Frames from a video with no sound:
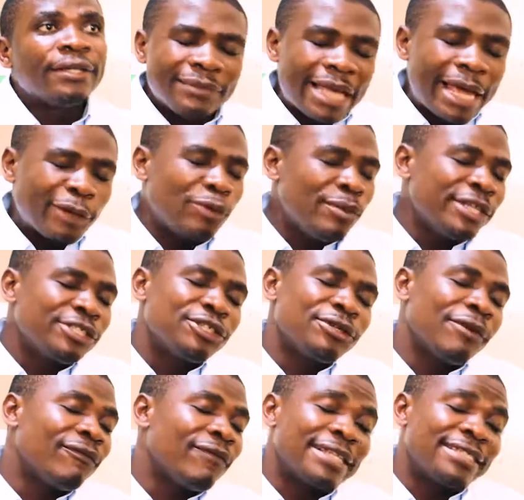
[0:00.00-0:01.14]
accumulation
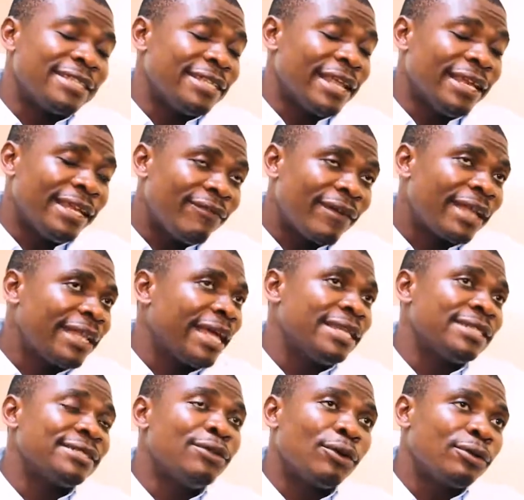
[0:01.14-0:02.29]
of fats in the liver that
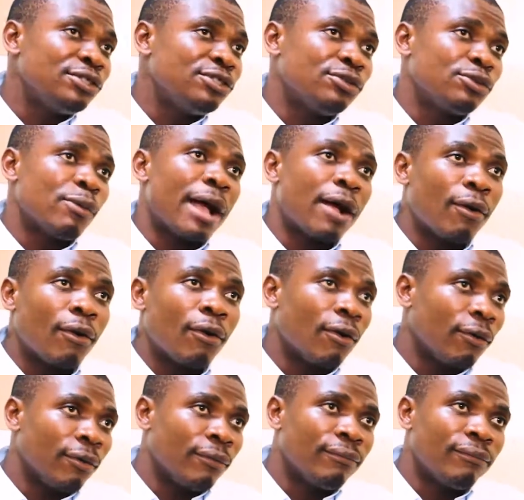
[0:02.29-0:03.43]
is not due to
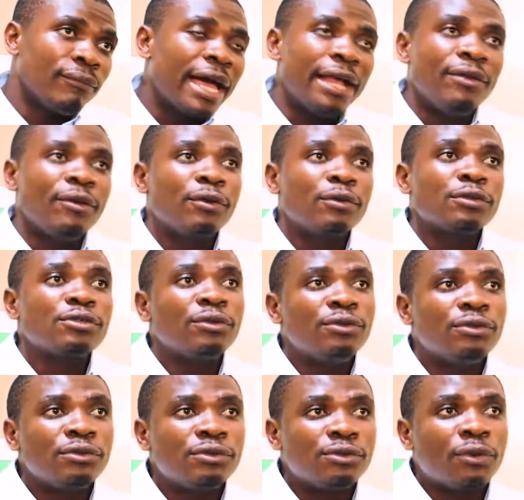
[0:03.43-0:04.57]
alcohol and not also
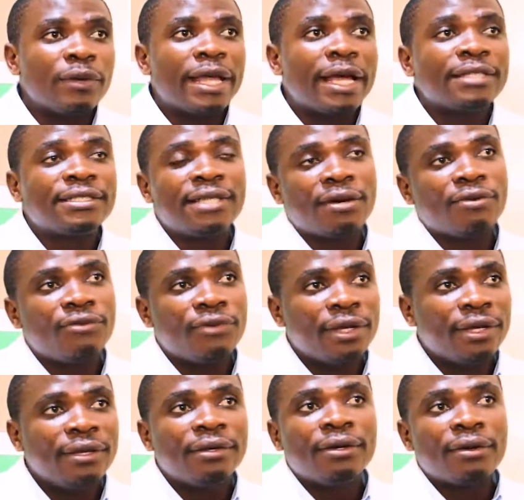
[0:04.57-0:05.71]
due to other
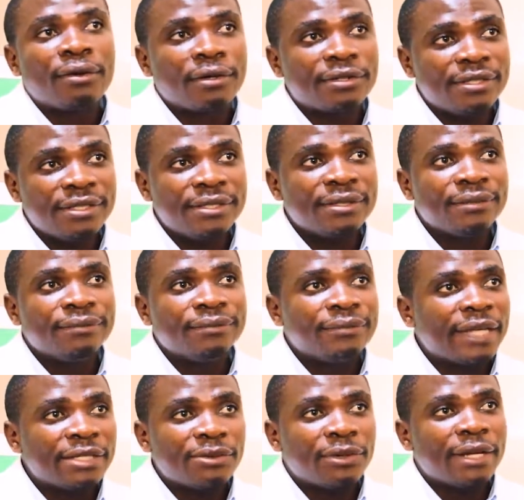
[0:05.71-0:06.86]
secondary causes.
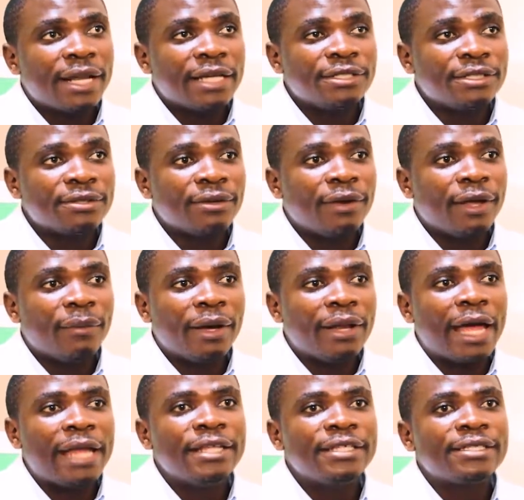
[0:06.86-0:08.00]
That's what NASH is all about.
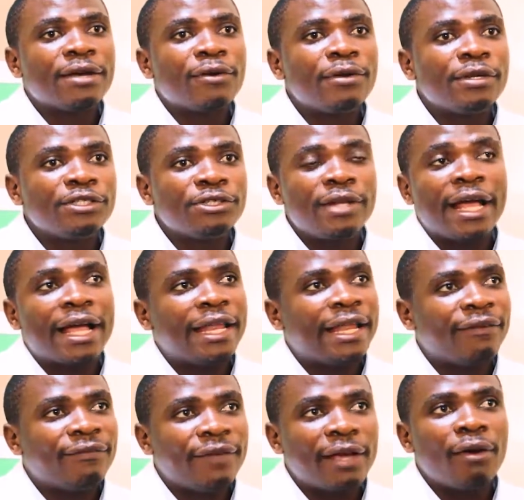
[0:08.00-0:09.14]
And it's a condition that can
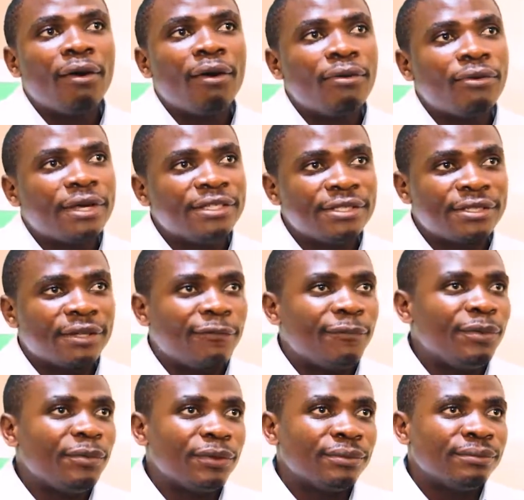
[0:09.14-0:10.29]
affect all ranges of
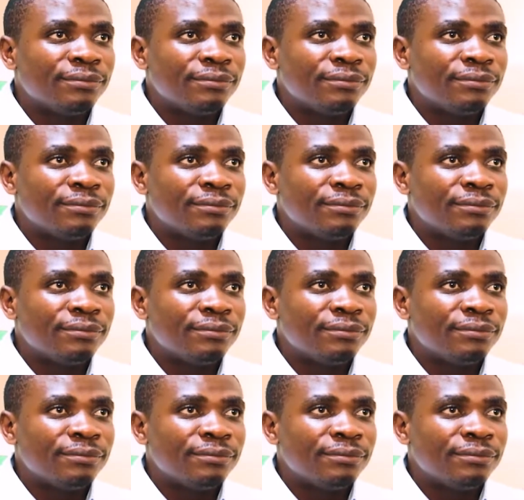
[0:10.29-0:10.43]
people.